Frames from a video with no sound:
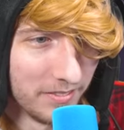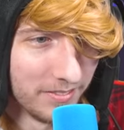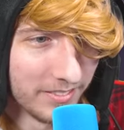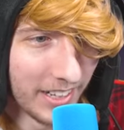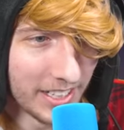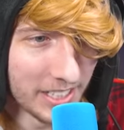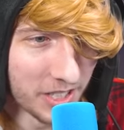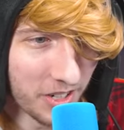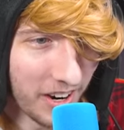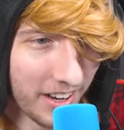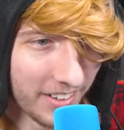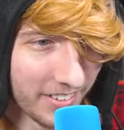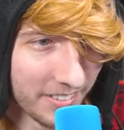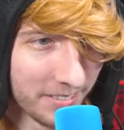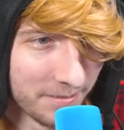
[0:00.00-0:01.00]
Nice try.
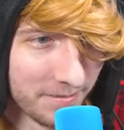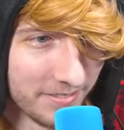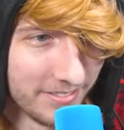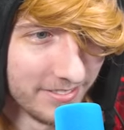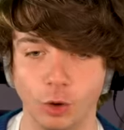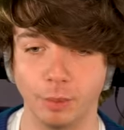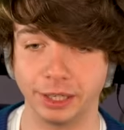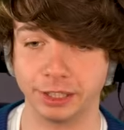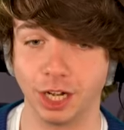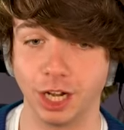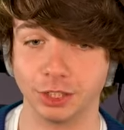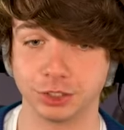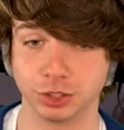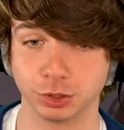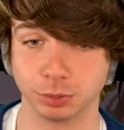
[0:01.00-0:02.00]
Oh. Oh my
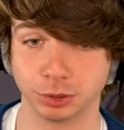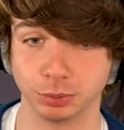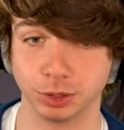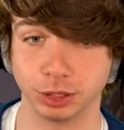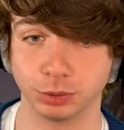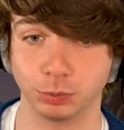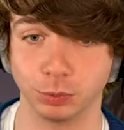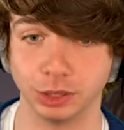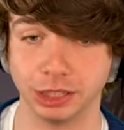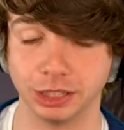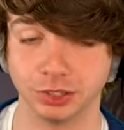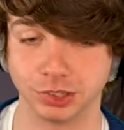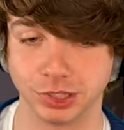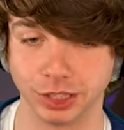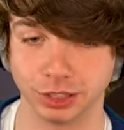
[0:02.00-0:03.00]
gosh, I was about to be like,
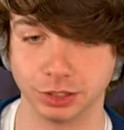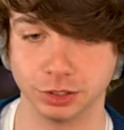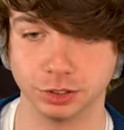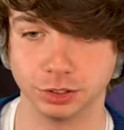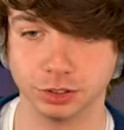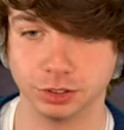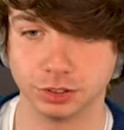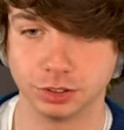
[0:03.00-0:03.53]
wait a second.